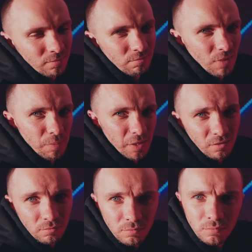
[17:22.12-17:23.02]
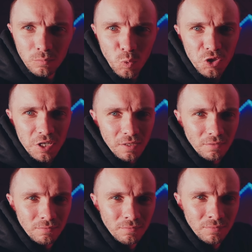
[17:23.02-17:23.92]
Maybe. We'll see.
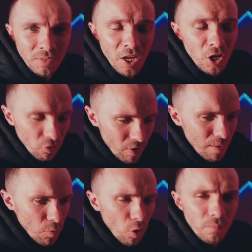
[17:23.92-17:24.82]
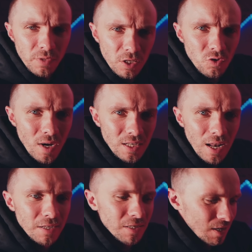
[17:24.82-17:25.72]
Create more, stress
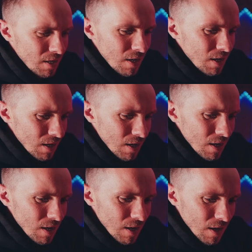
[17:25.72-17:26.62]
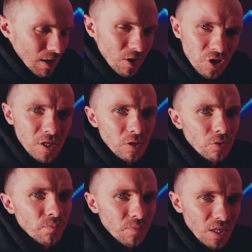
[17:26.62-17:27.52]
less, and I'll see you
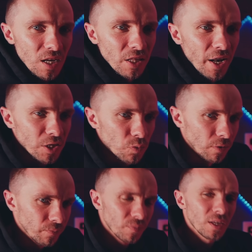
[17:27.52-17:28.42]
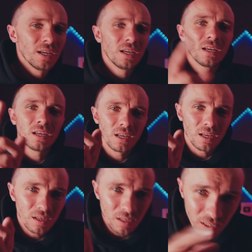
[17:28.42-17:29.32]
in the next one.
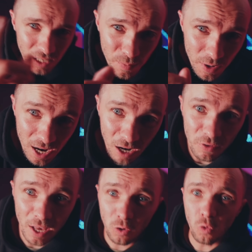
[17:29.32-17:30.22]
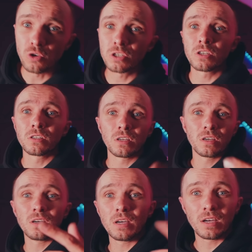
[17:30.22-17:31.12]
Keep an eye out for that course because
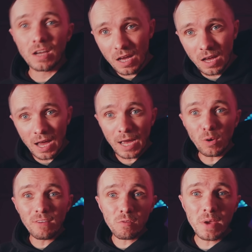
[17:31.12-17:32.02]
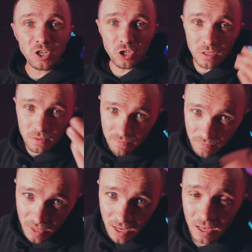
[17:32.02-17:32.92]
I got information
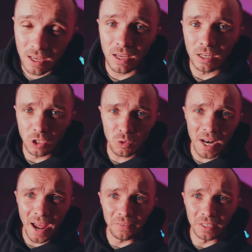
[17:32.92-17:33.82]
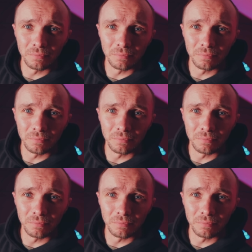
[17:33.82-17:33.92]
and you can have it.